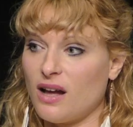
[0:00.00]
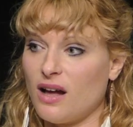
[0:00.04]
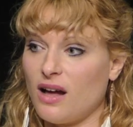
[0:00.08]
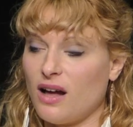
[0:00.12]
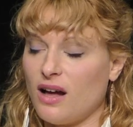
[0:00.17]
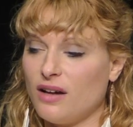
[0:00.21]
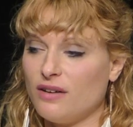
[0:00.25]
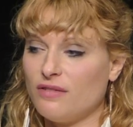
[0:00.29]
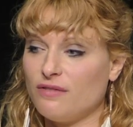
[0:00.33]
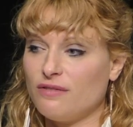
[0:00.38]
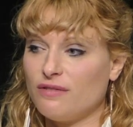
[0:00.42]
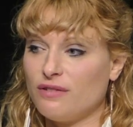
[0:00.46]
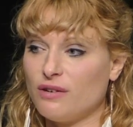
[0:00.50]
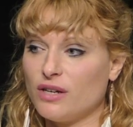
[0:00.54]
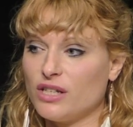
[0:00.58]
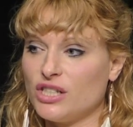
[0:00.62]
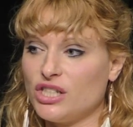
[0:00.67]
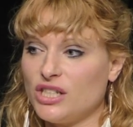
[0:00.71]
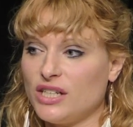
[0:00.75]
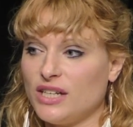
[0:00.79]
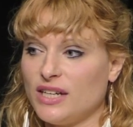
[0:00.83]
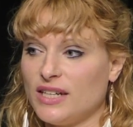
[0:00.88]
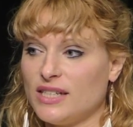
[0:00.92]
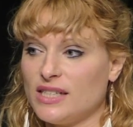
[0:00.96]

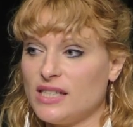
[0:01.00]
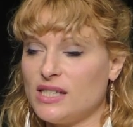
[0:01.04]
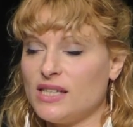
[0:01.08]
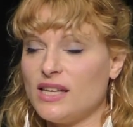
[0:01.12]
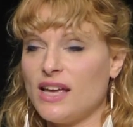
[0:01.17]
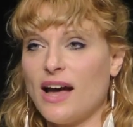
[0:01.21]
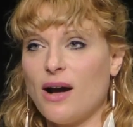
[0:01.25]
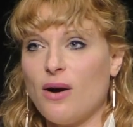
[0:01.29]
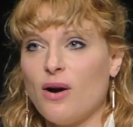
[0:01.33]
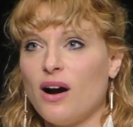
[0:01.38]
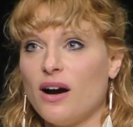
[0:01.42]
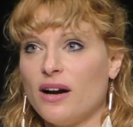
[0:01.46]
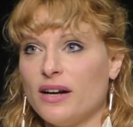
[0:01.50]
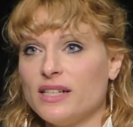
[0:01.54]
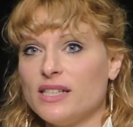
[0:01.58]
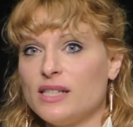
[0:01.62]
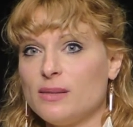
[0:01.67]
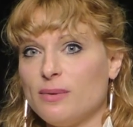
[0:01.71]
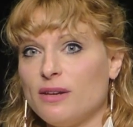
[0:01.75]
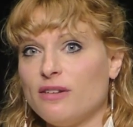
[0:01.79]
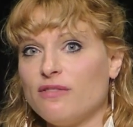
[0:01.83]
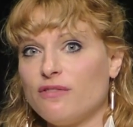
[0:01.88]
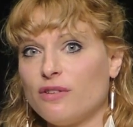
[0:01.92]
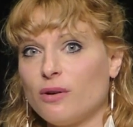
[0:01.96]
unfortunate how hard it's
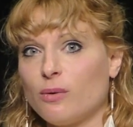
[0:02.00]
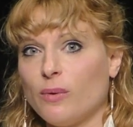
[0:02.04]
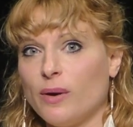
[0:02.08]
been for